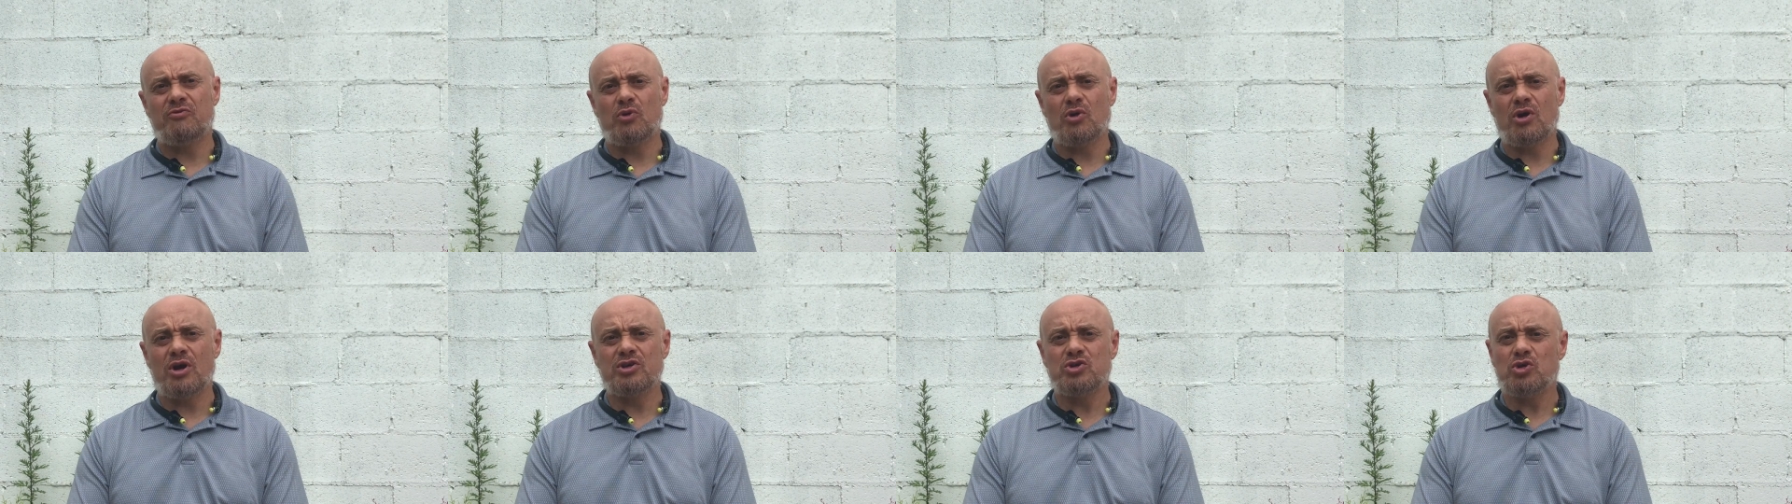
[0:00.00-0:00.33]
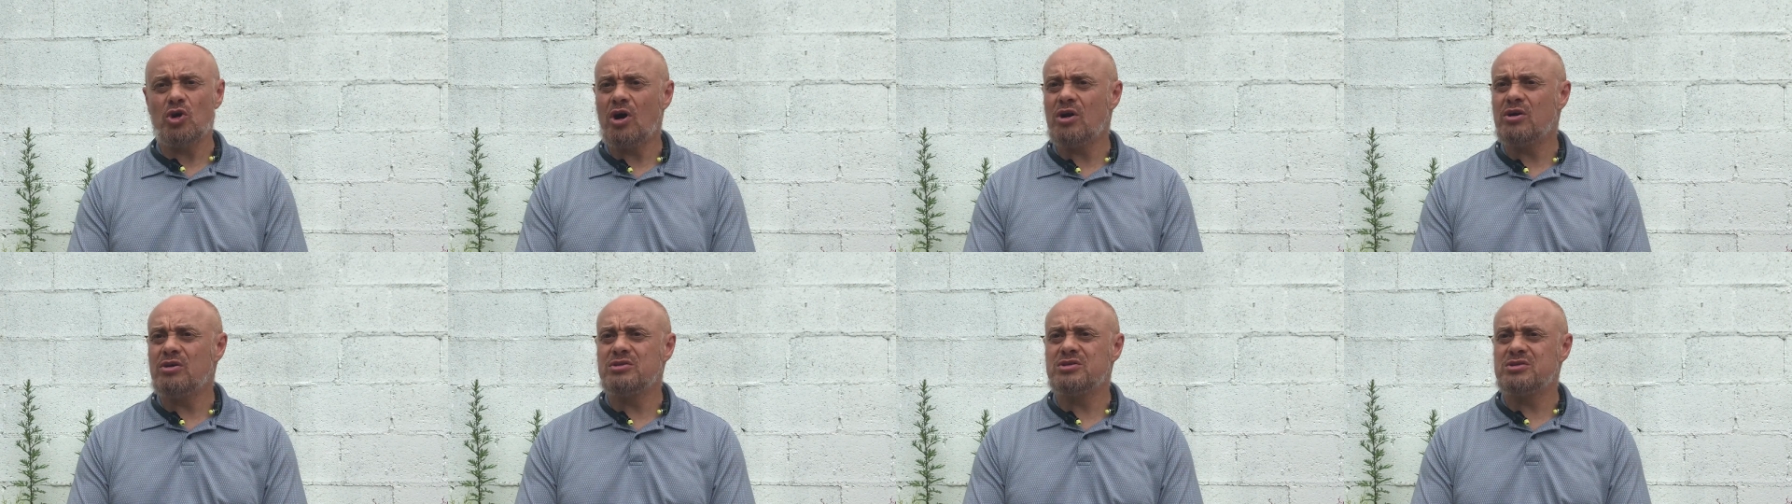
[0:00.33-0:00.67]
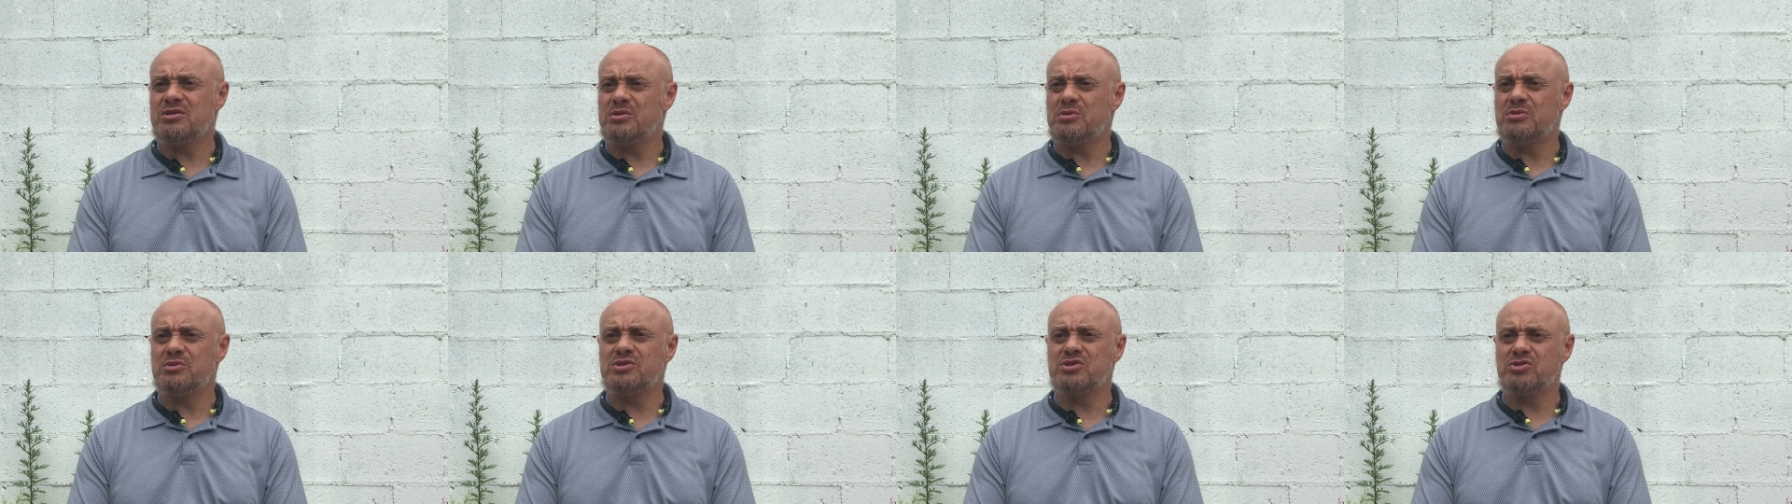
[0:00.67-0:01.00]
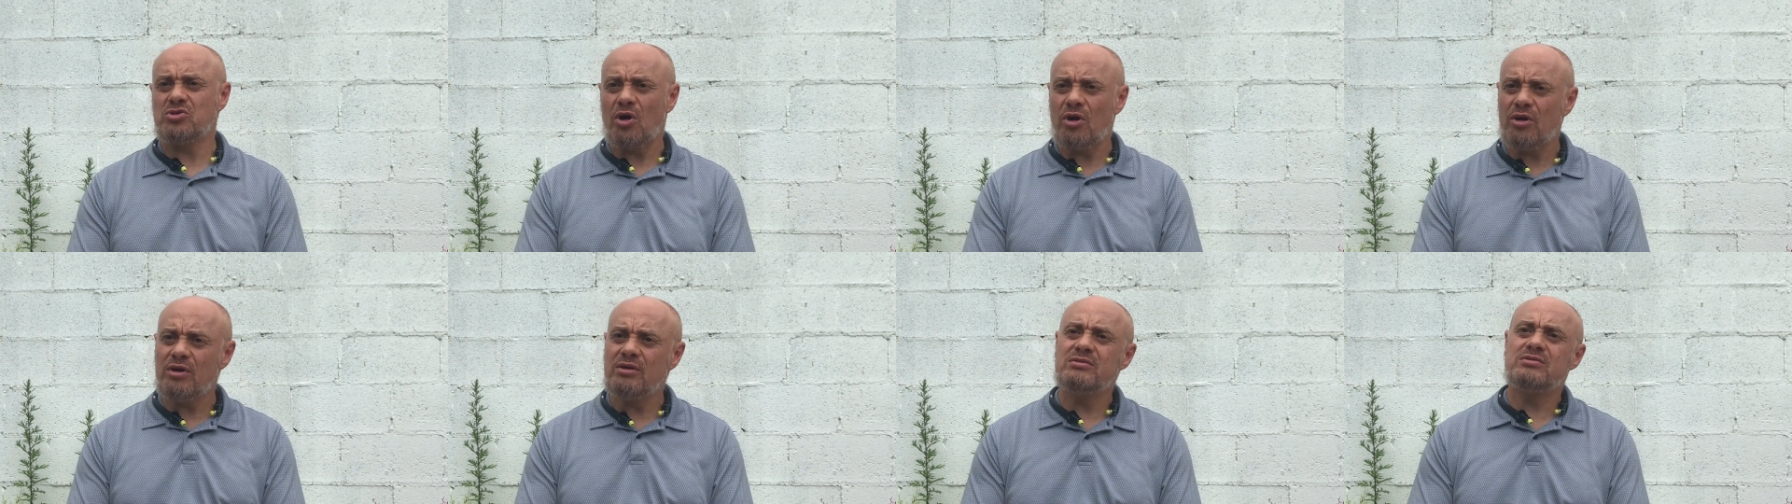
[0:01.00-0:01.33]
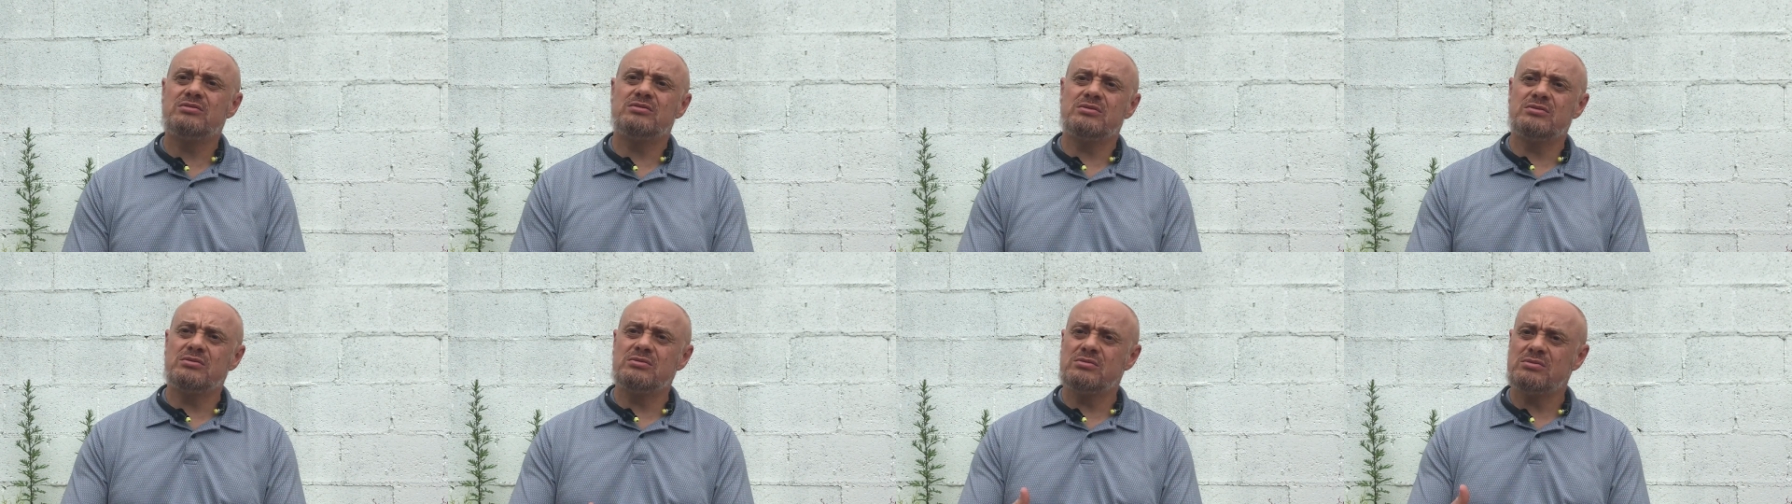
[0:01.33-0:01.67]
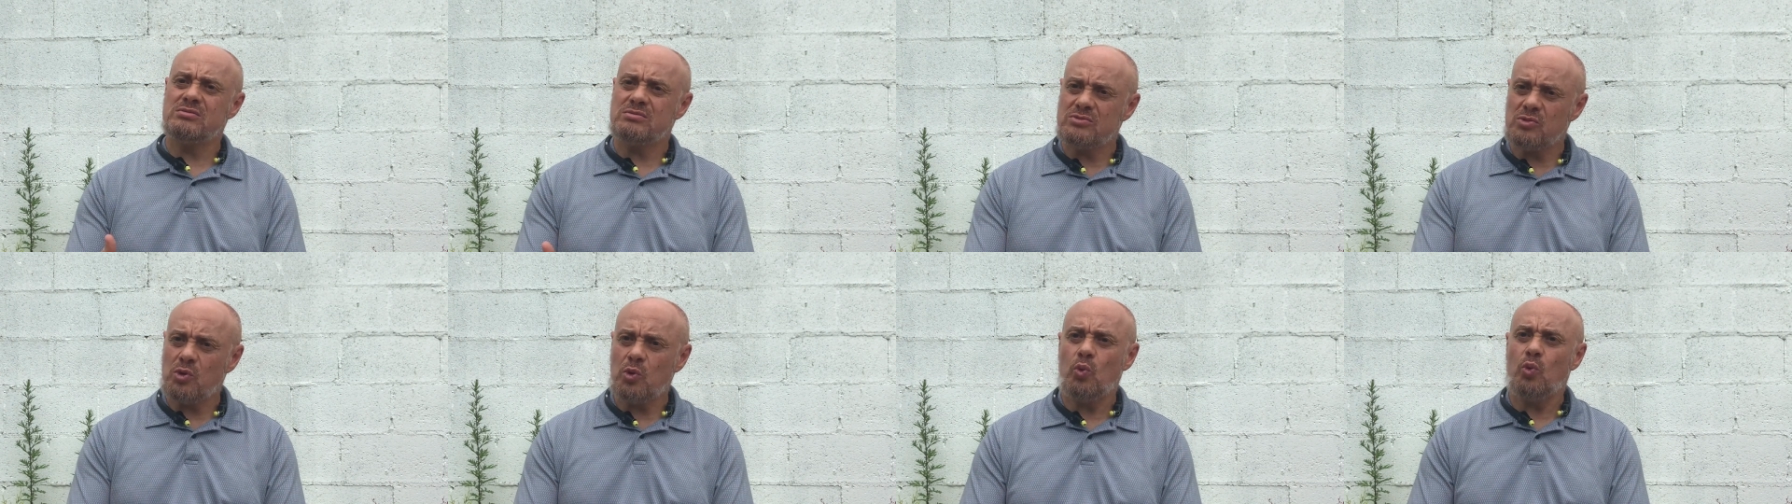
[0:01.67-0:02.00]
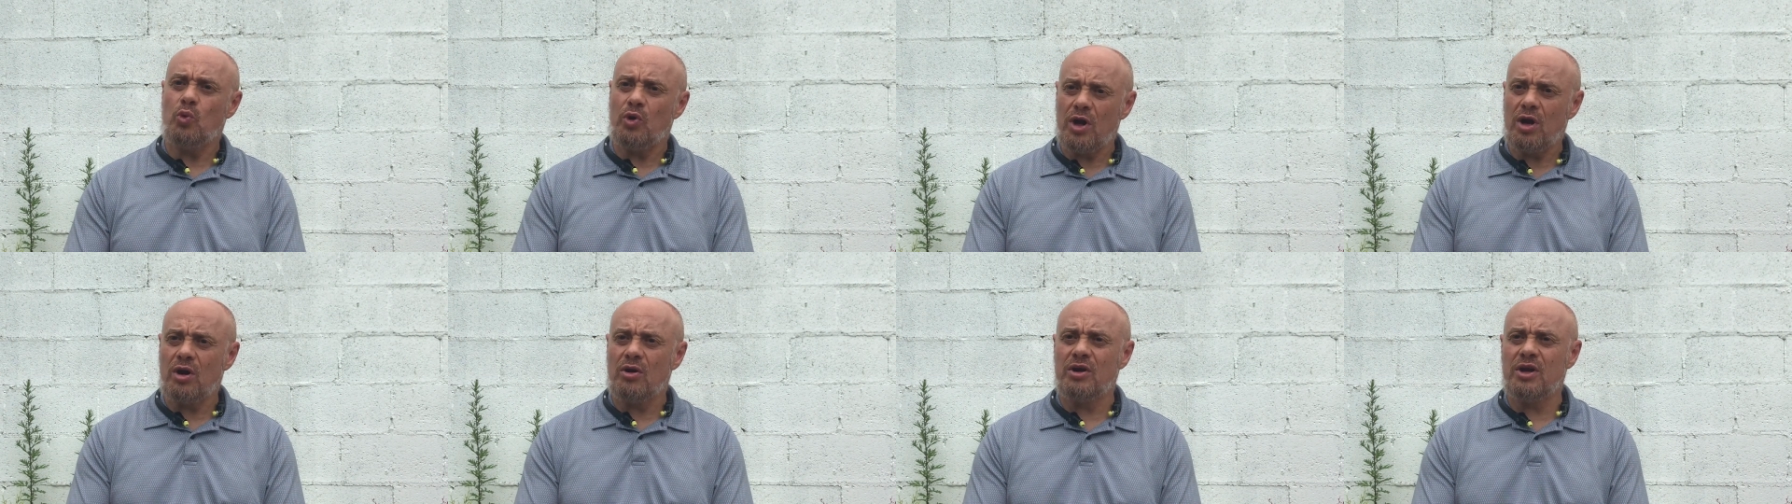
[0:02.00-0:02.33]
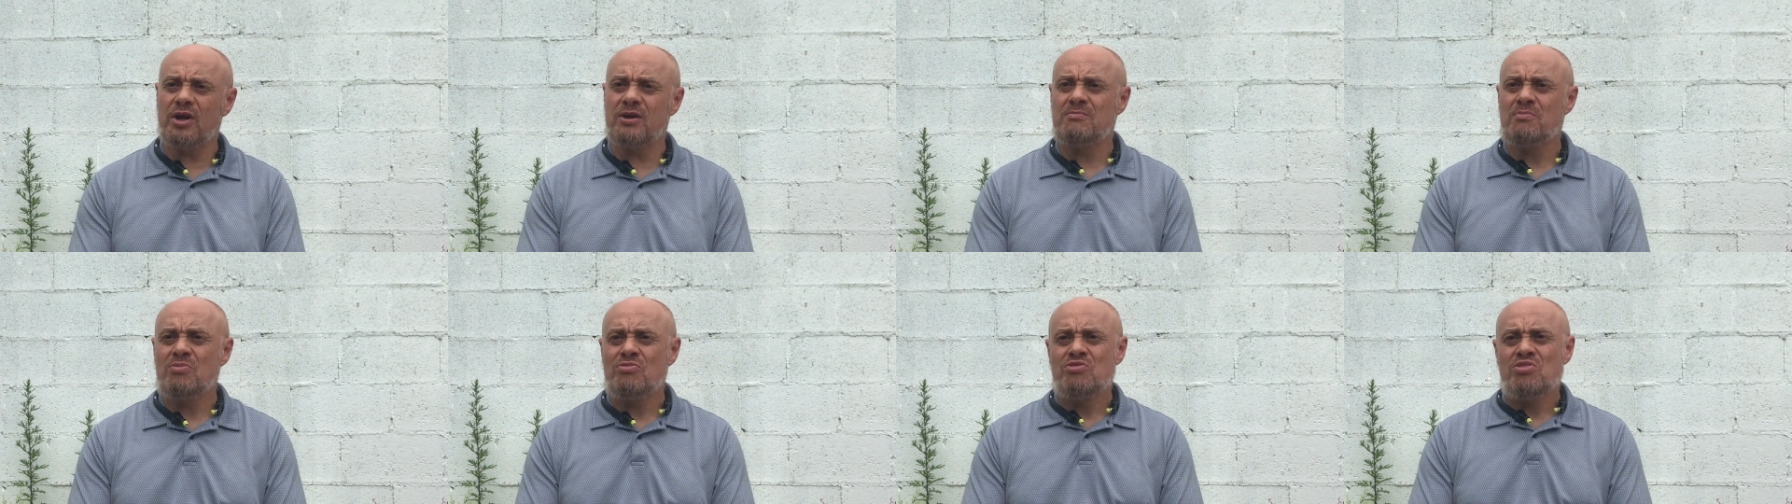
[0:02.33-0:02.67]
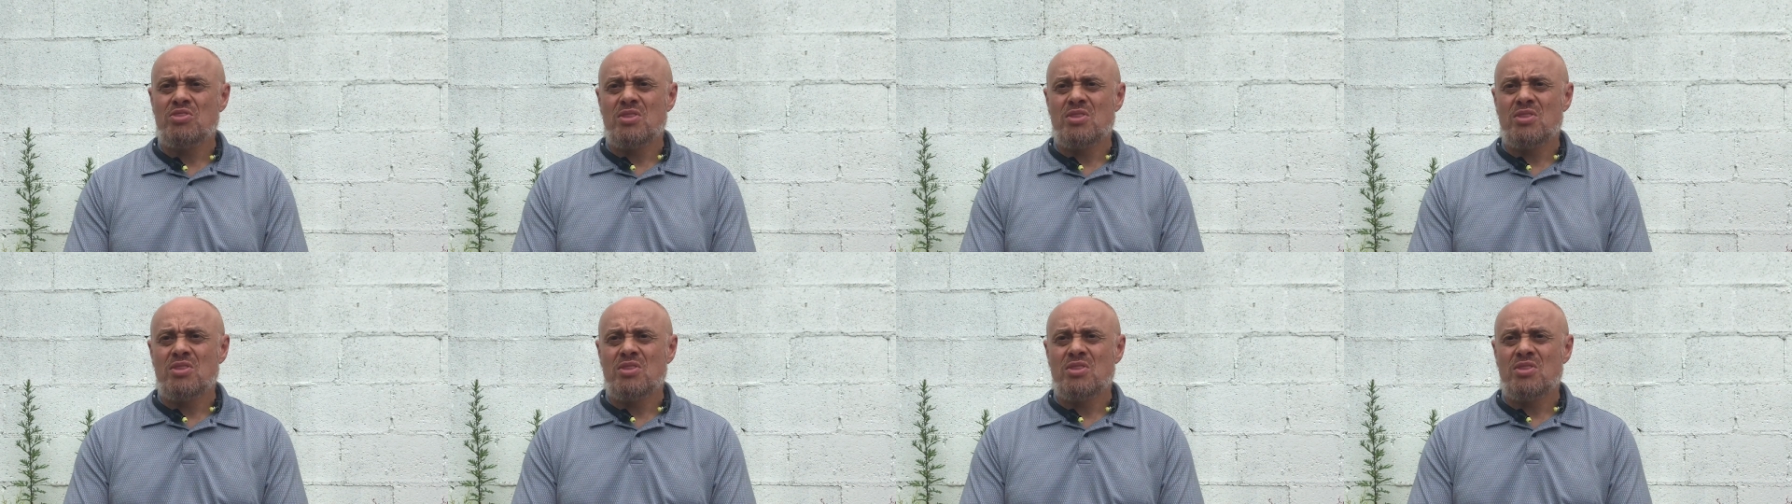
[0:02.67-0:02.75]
our daughters to start to wear it,